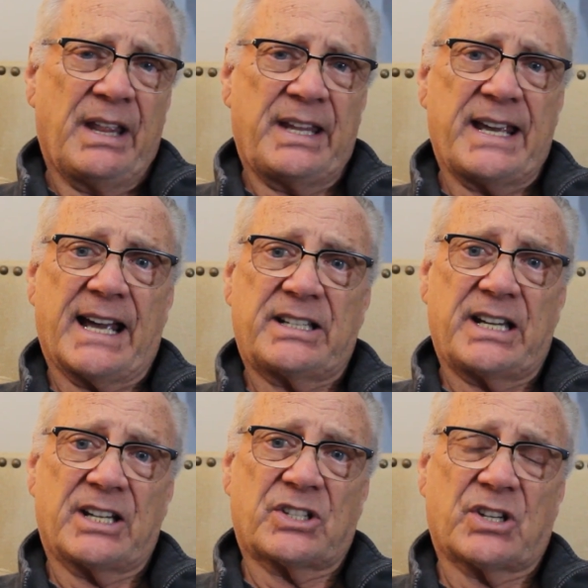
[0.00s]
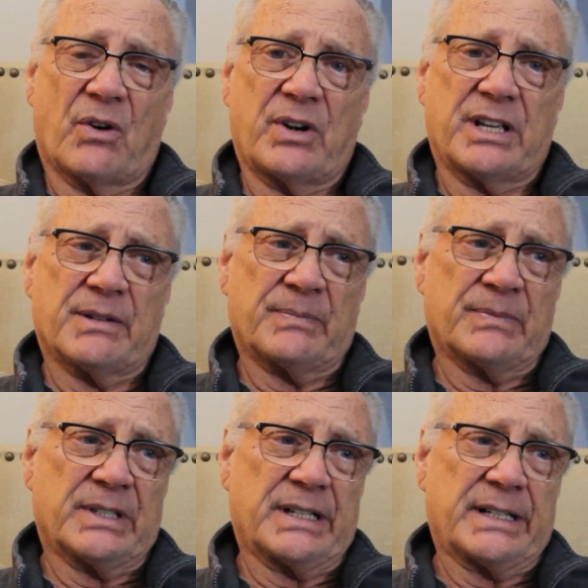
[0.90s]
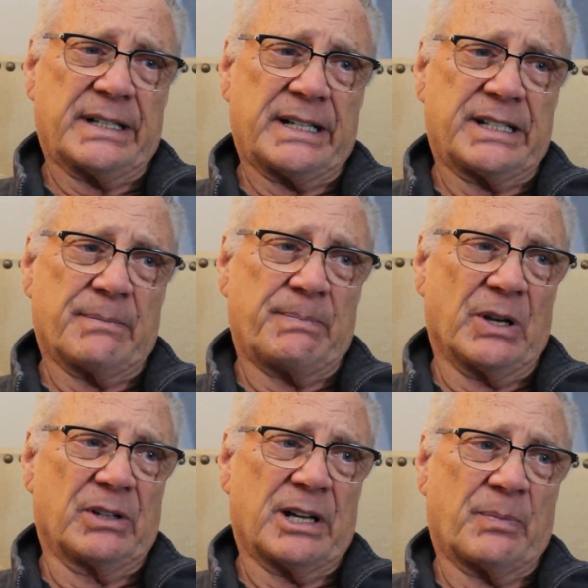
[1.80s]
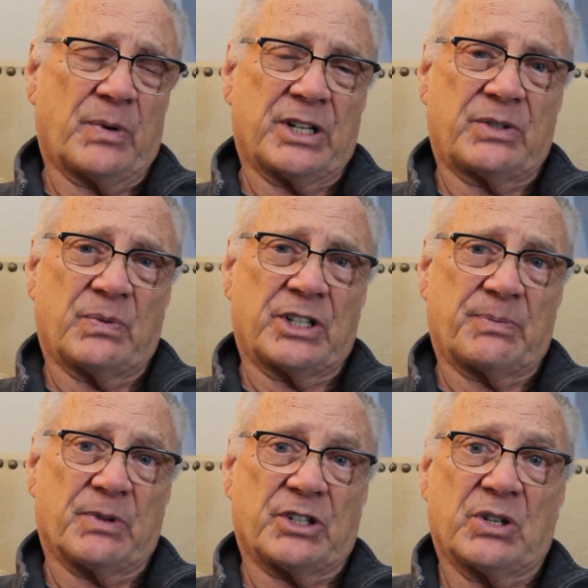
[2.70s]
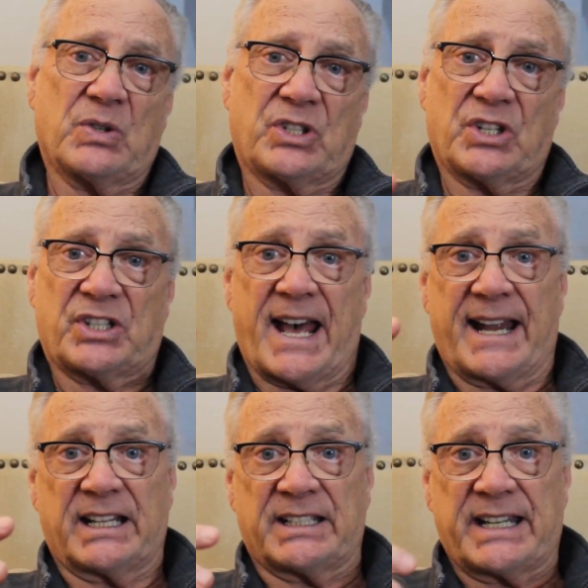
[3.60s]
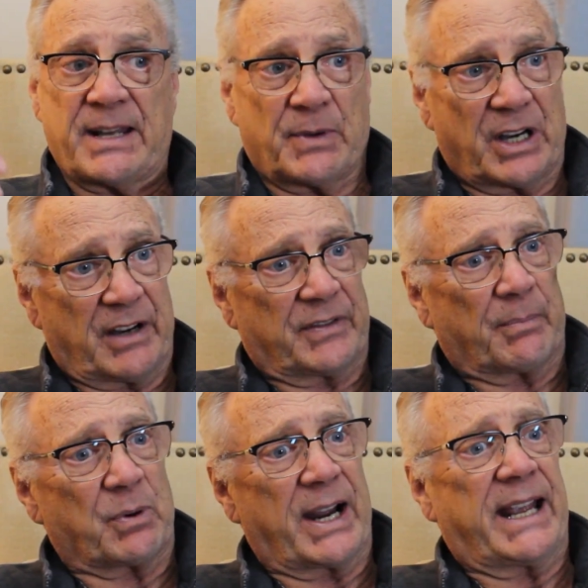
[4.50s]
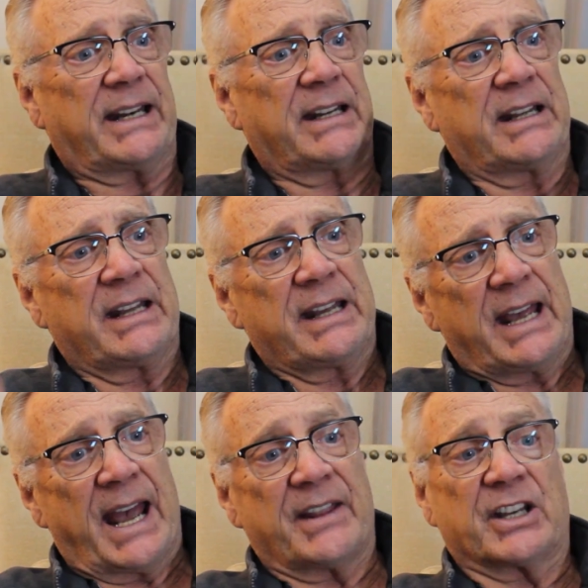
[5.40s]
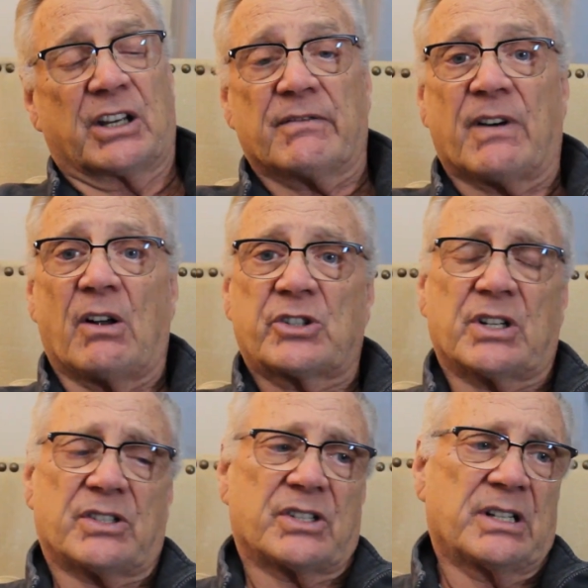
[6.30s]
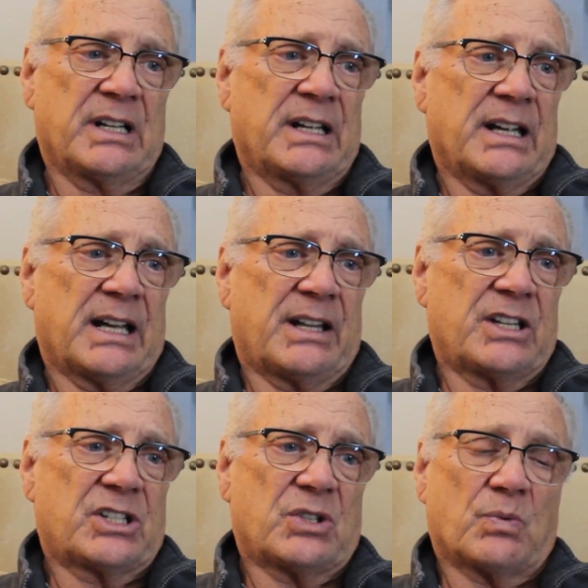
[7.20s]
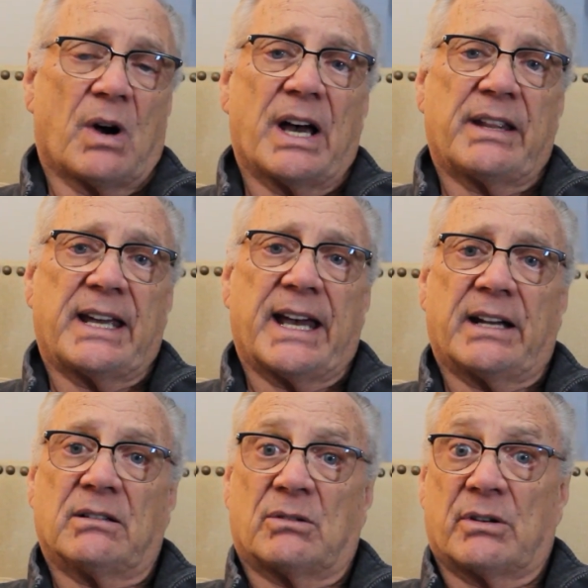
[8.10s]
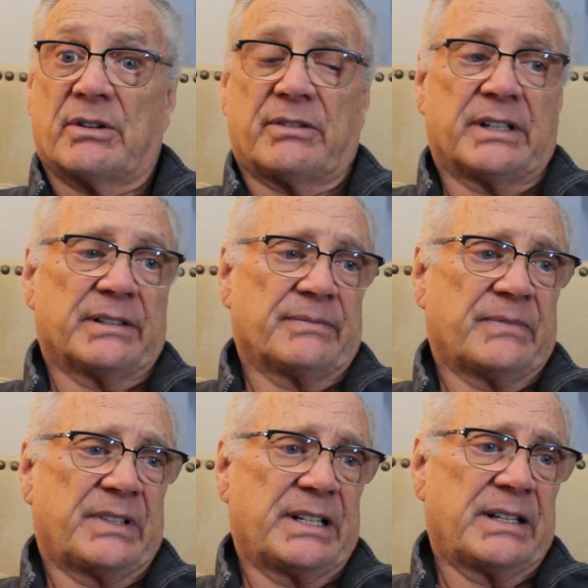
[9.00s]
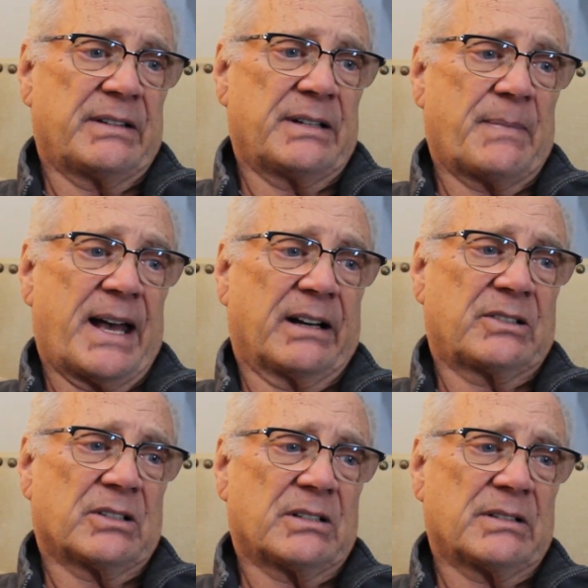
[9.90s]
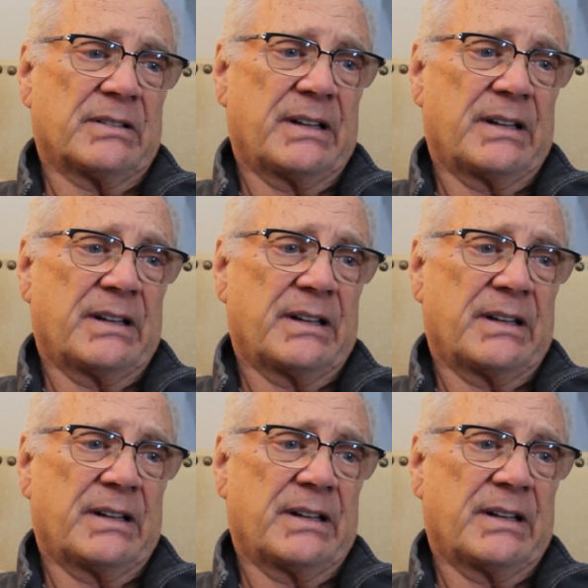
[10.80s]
The excess sodium is a buildup which produces that edema of the brain and the convulsions, and this is why they had ordered the mannitol.